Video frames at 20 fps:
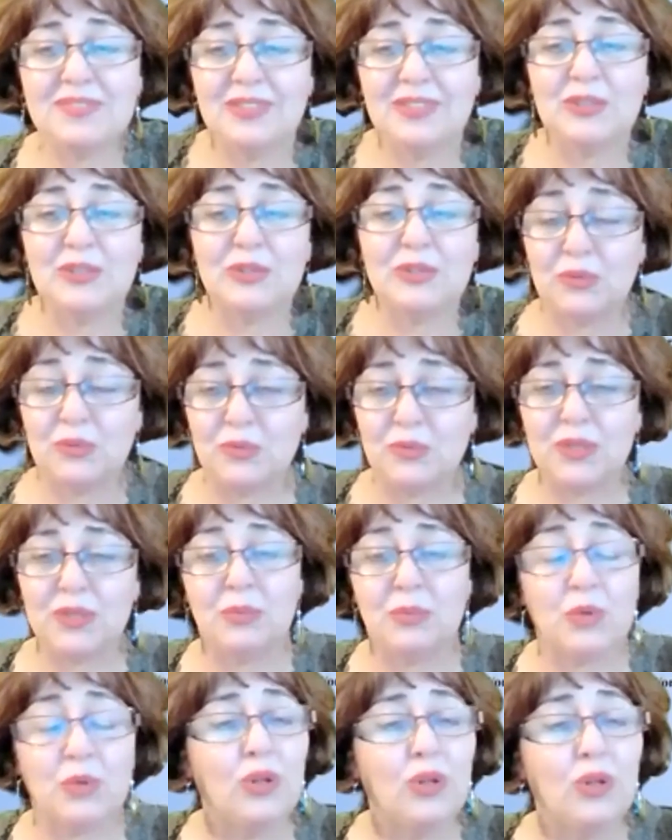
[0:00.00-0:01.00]

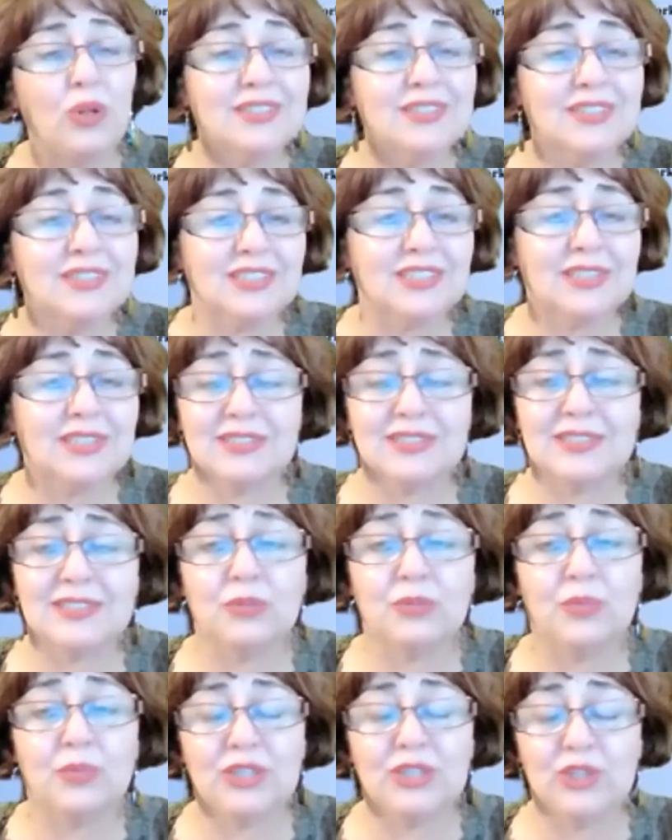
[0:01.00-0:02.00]
all understand that
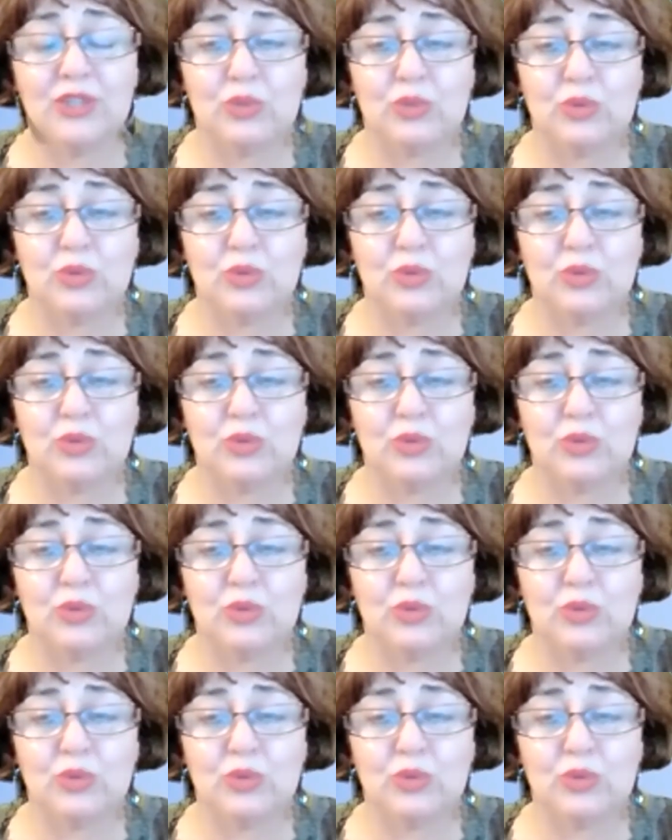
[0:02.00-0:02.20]
we need